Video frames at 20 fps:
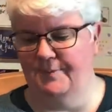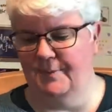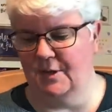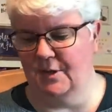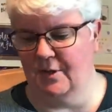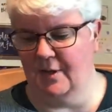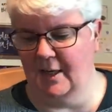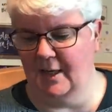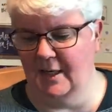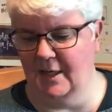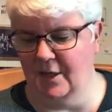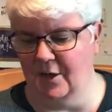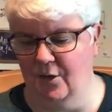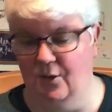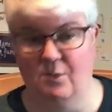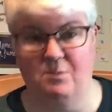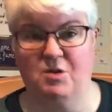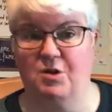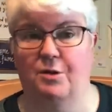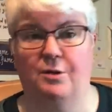So there you go.
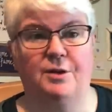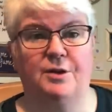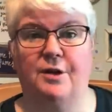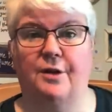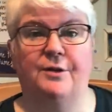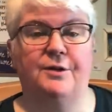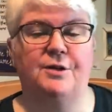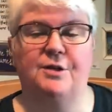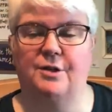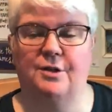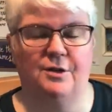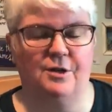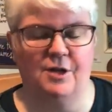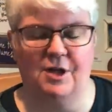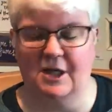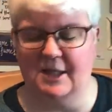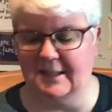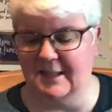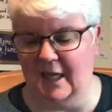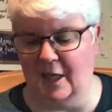I'm sure there's others too you
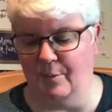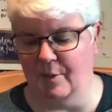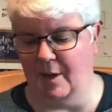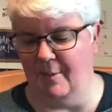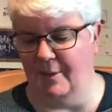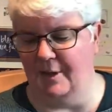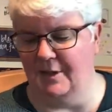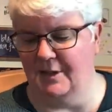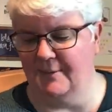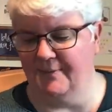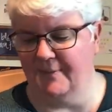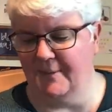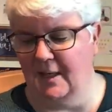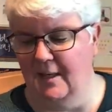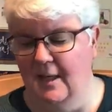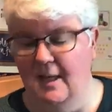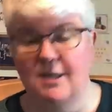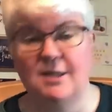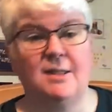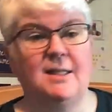could tell me about.
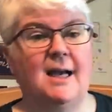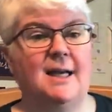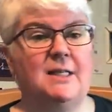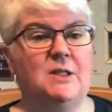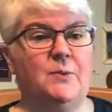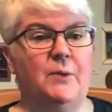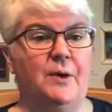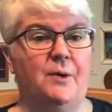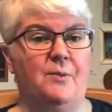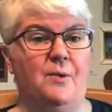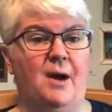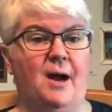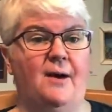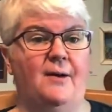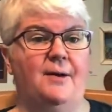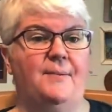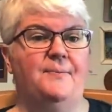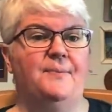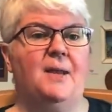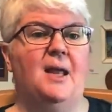So that's what I'm
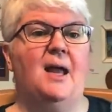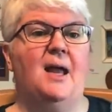wearing.